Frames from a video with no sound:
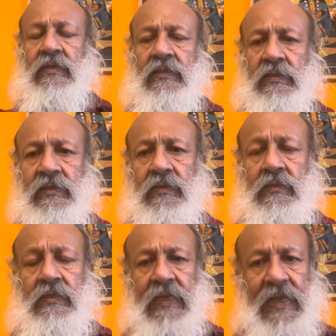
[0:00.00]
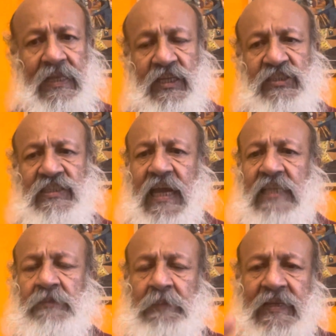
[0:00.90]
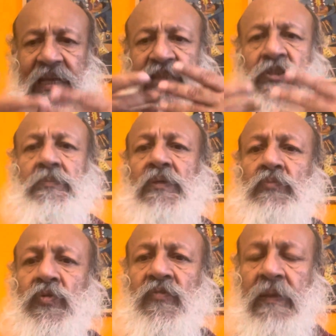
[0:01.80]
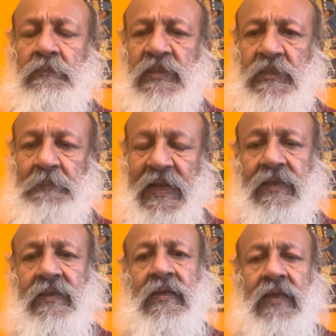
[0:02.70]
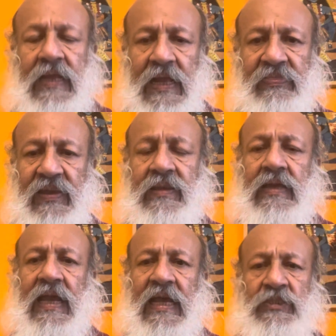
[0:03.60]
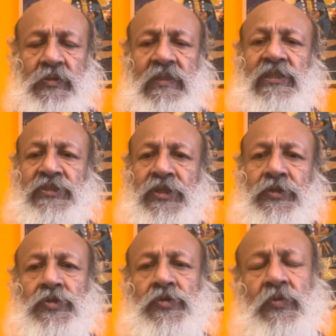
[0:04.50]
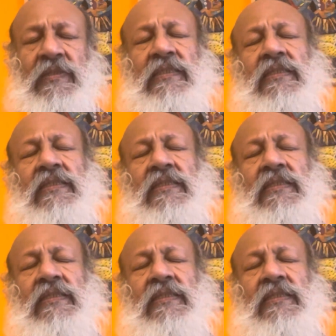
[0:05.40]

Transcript: The energy aspect has to be moved up the spine, and then as you continue to do this,